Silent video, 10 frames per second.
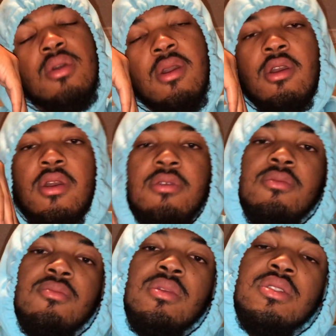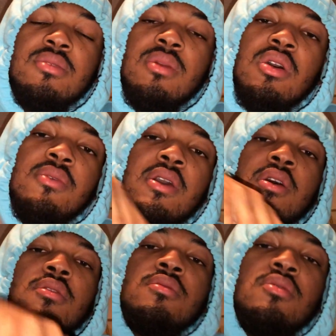All right, Master Mob, we
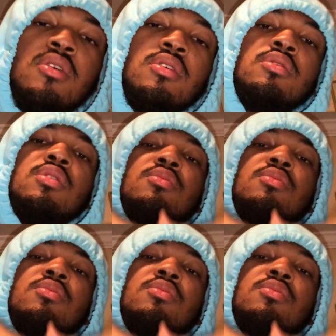out. You already know how